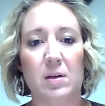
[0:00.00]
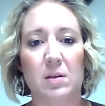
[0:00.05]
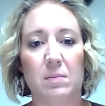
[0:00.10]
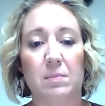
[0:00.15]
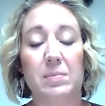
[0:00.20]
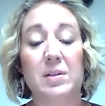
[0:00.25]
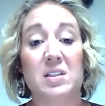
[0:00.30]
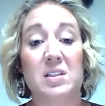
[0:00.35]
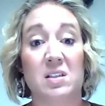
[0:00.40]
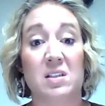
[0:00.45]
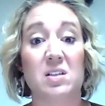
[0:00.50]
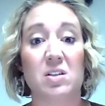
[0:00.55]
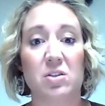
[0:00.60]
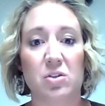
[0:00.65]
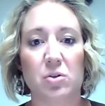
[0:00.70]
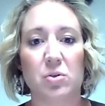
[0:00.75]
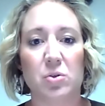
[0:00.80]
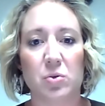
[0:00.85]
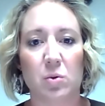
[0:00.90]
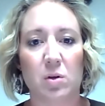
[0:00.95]
business as
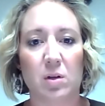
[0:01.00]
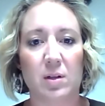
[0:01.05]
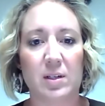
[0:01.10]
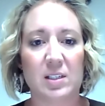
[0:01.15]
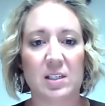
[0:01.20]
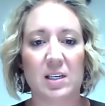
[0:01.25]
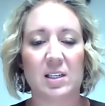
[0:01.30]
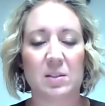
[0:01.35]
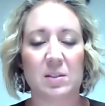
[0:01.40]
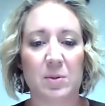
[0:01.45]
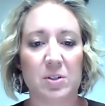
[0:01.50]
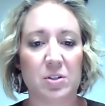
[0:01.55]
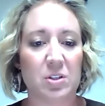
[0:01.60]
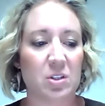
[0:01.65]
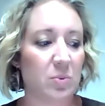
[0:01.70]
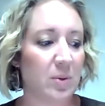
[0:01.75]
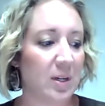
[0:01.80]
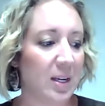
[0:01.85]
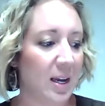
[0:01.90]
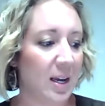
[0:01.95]
usual as much as
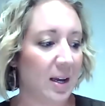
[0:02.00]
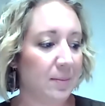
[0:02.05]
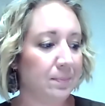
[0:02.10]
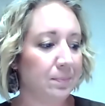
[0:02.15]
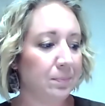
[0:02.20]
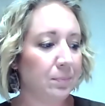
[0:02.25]
we can.